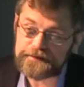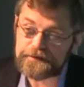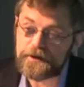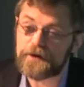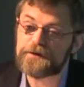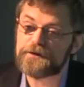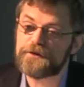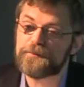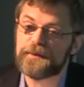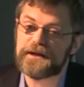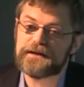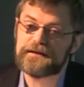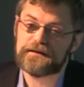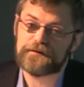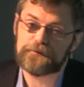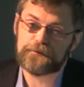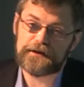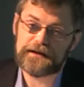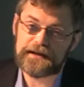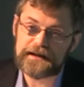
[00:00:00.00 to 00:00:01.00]

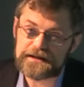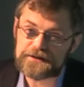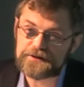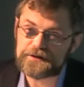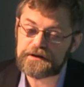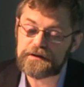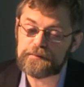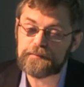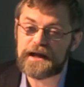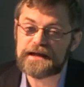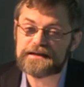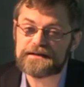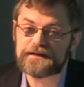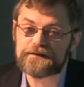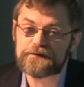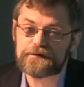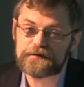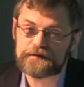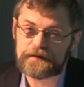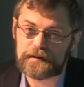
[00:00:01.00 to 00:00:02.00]
documented relational
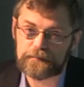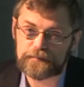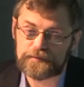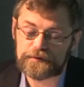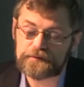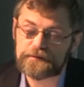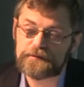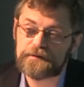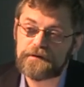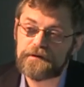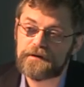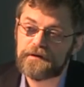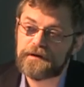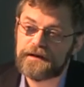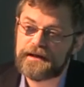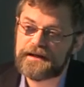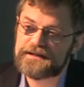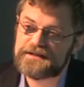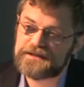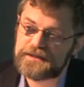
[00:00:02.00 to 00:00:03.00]
matching to sample
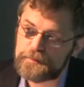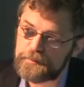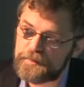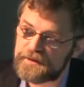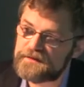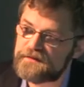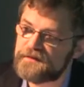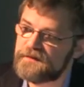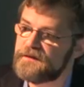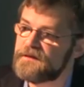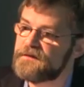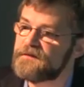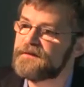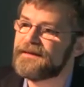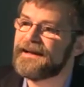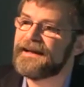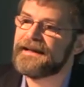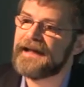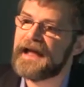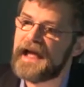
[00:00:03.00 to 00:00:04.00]
in chimpanzees
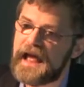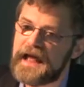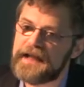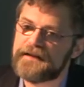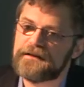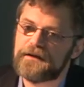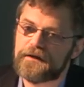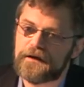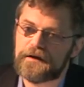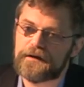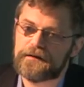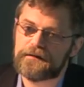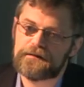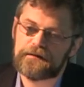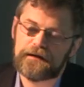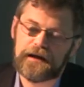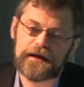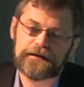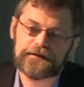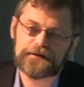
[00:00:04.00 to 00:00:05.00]
that had not
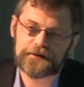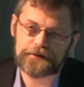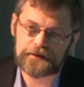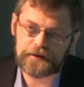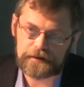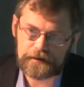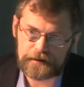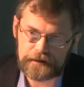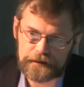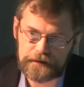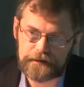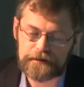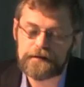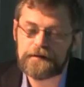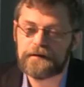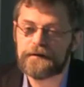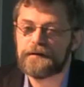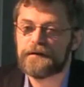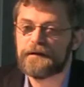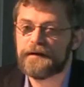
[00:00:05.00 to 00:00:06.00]
undergone
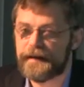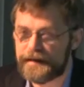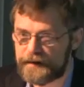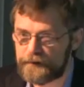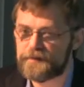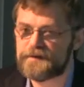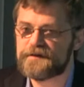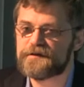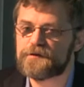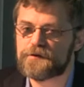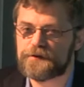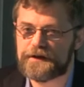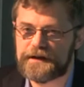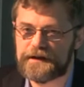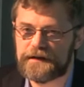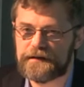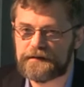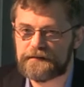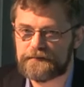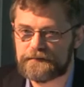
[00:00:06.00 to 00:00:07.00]
language
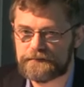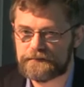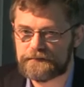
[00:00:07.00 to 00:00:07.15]
training.